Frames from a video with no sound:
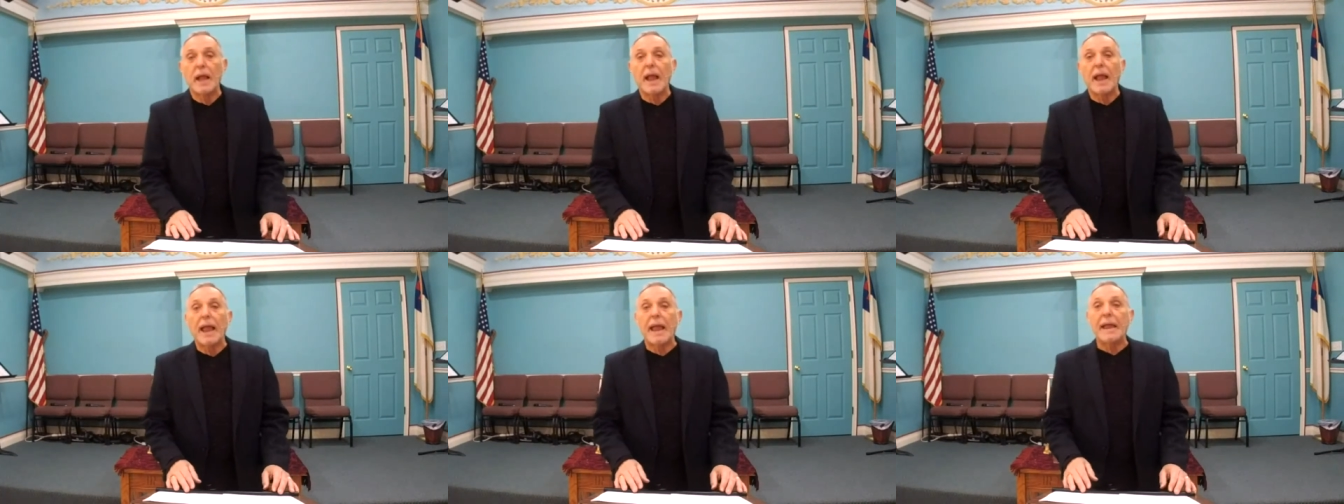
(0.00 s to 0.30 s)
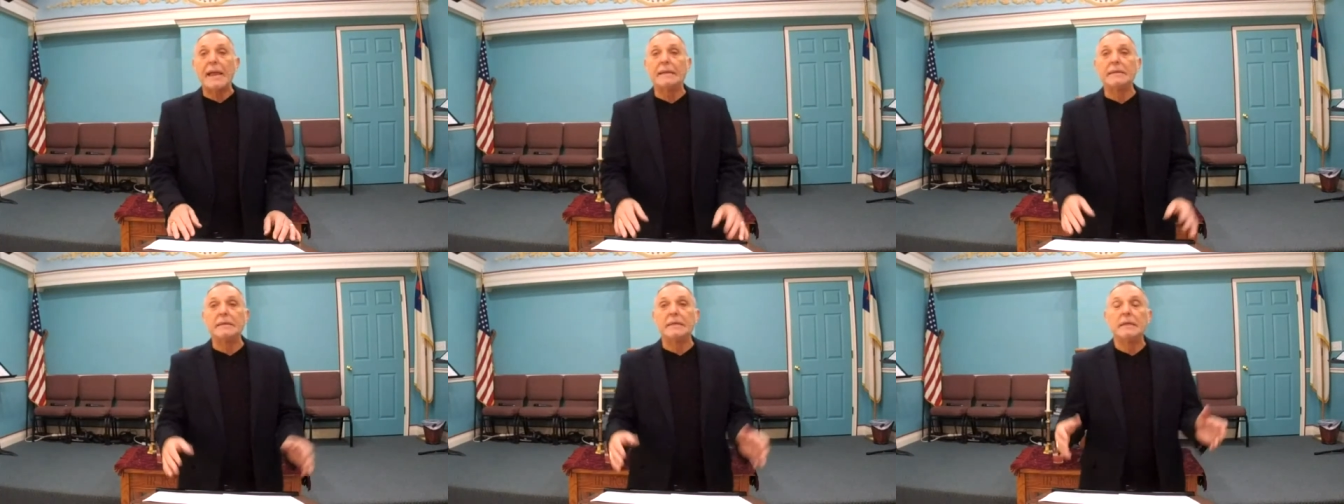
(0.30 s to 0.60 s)

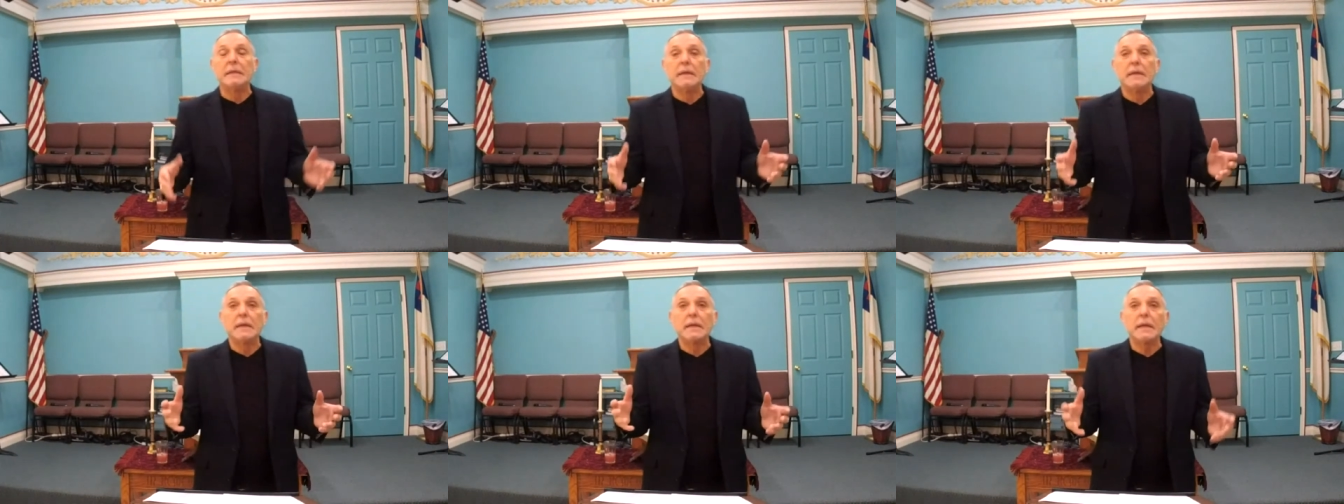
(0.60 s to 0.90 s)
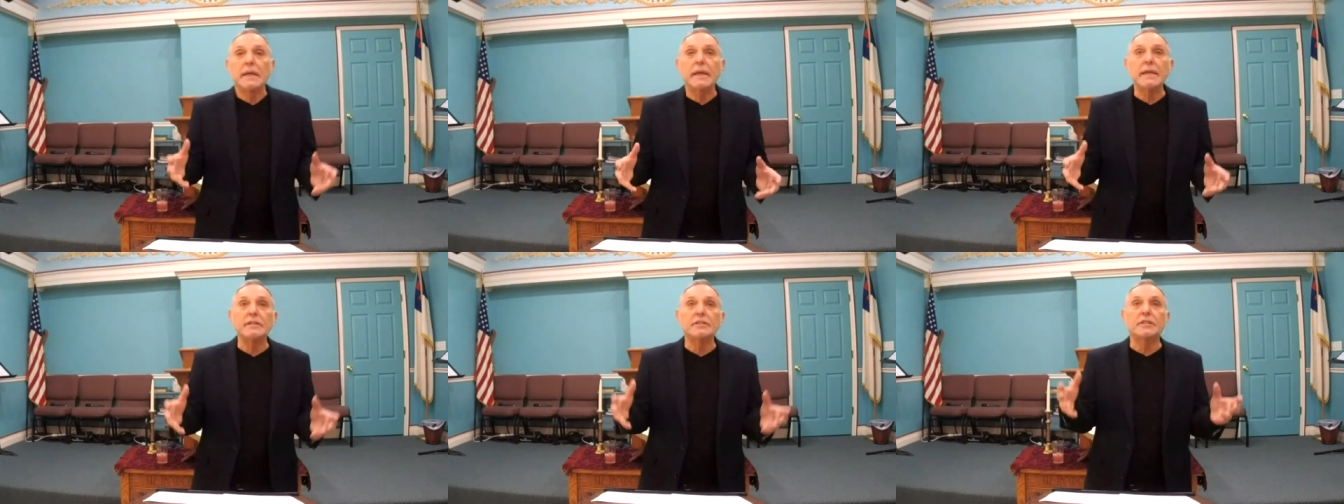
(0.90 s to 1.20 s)
and
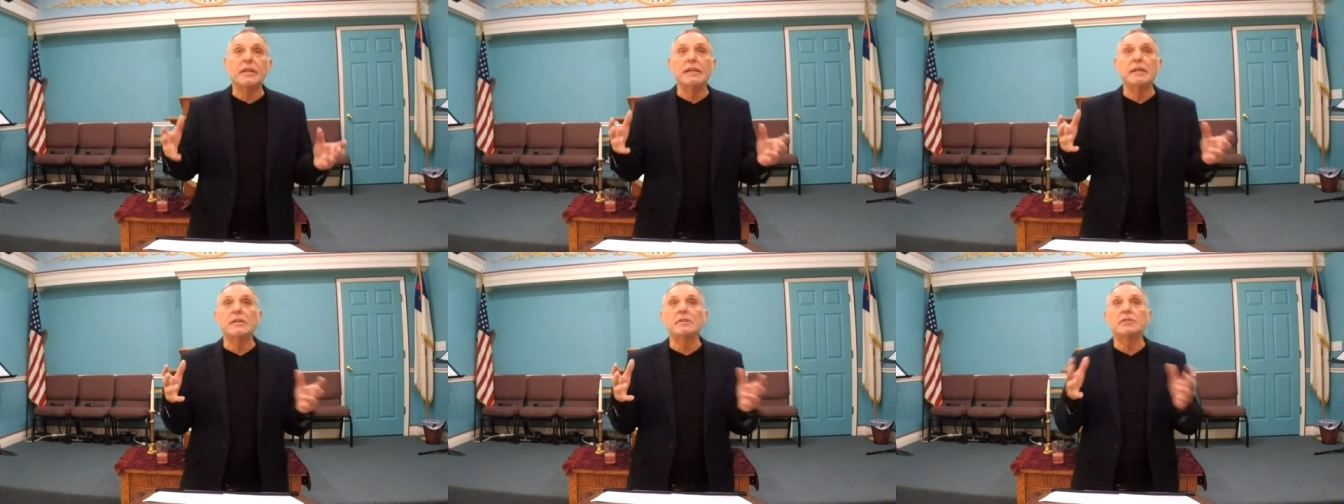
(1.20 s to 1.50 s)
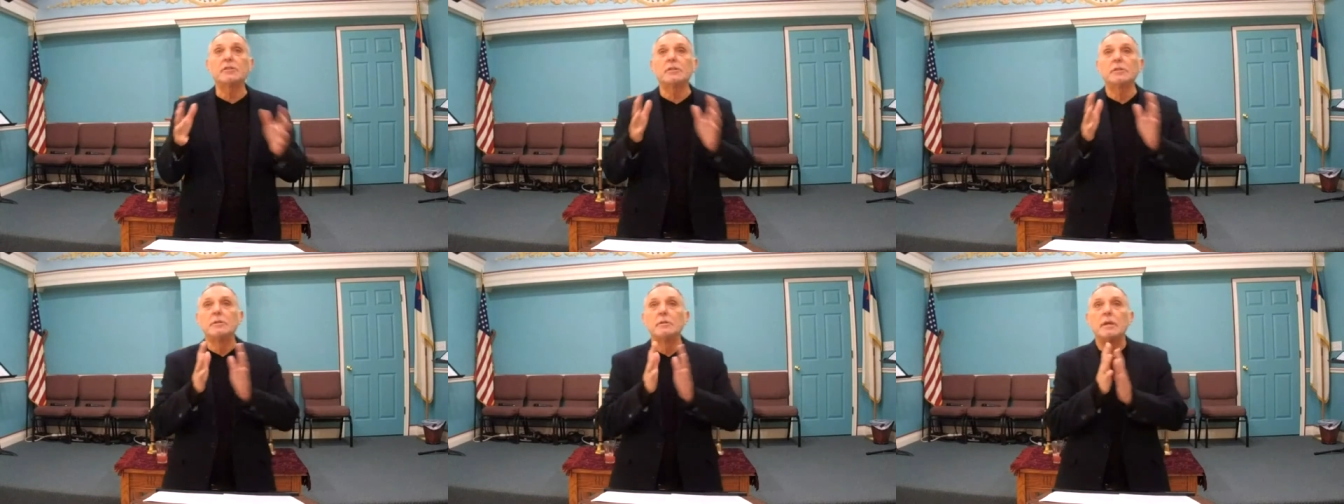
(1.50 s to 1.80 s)
he
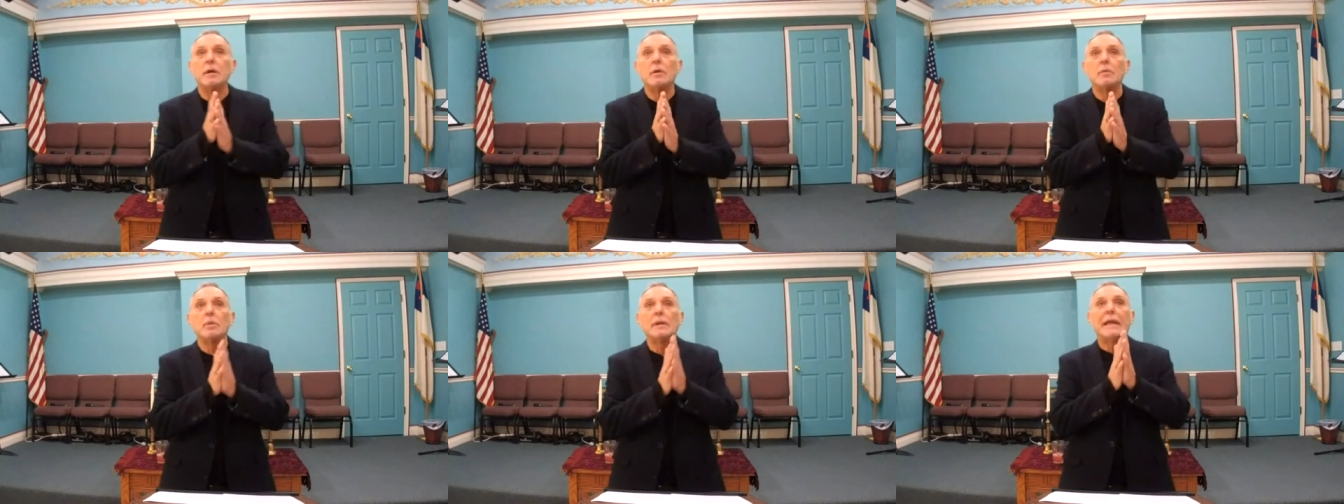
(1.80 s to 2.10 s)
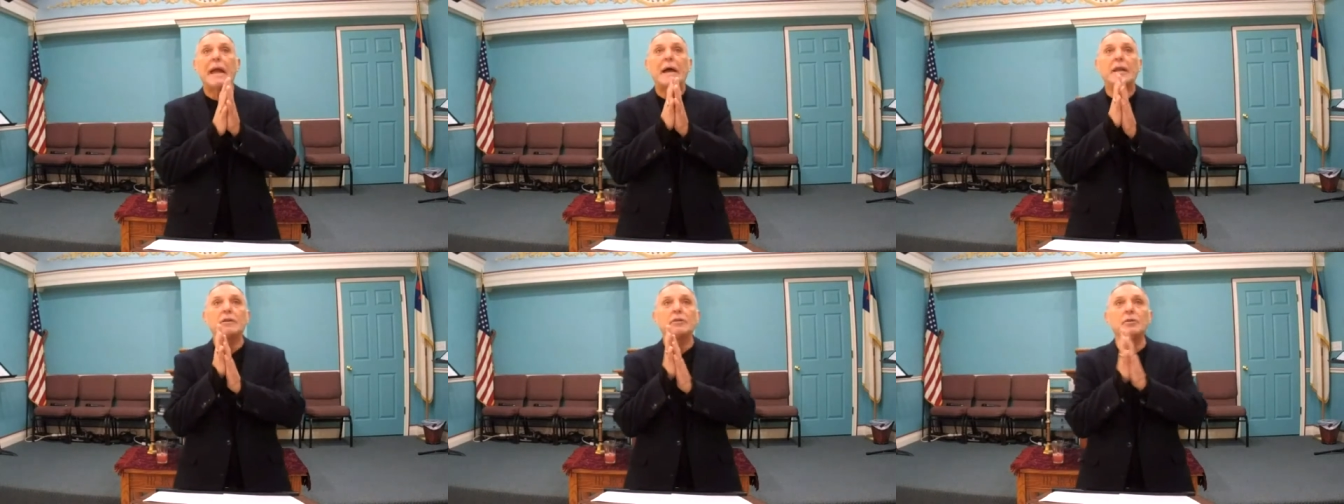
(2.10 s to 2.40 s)
says, "We
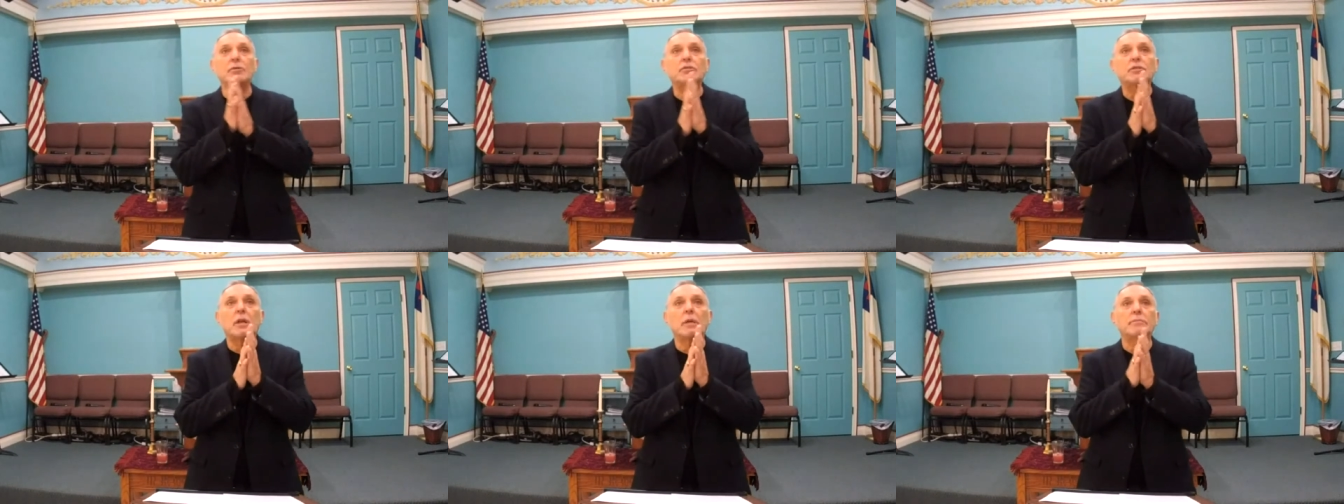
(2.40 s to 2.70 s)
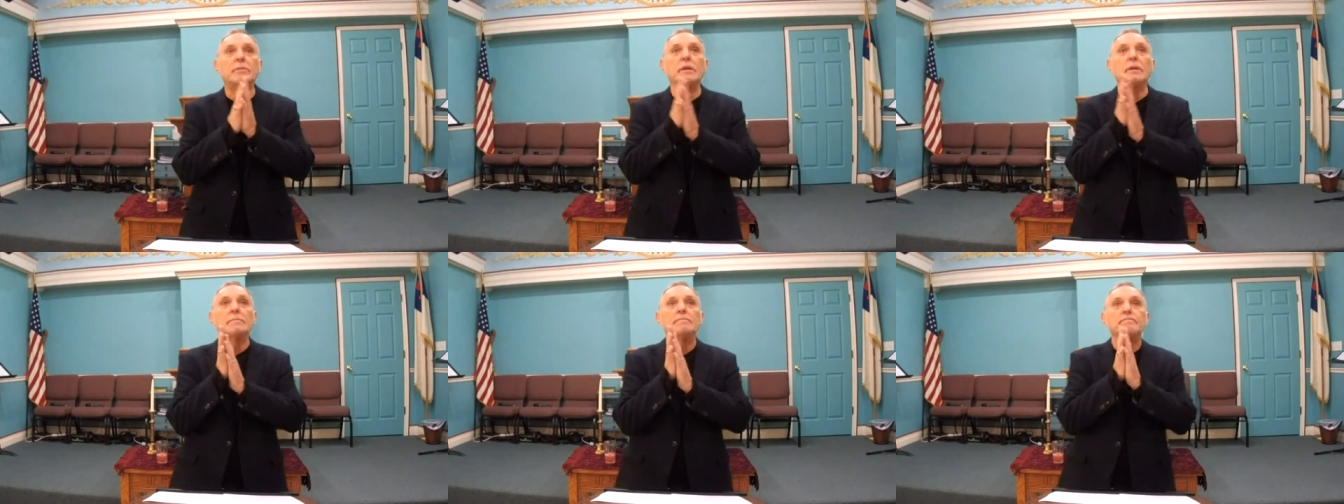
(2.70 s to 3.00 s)
got to do
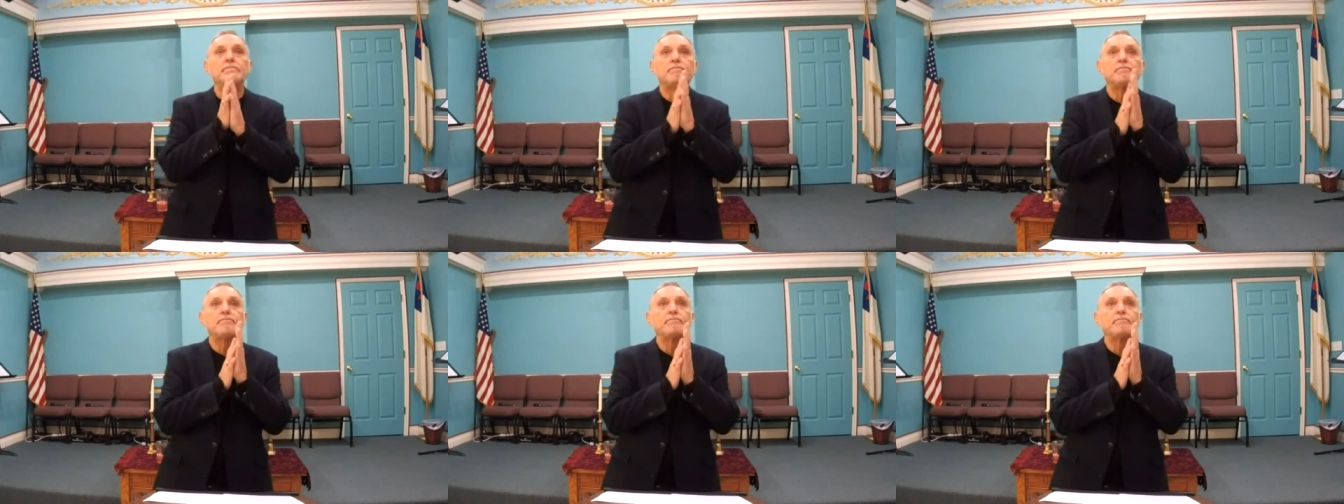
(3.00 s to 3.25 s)
something.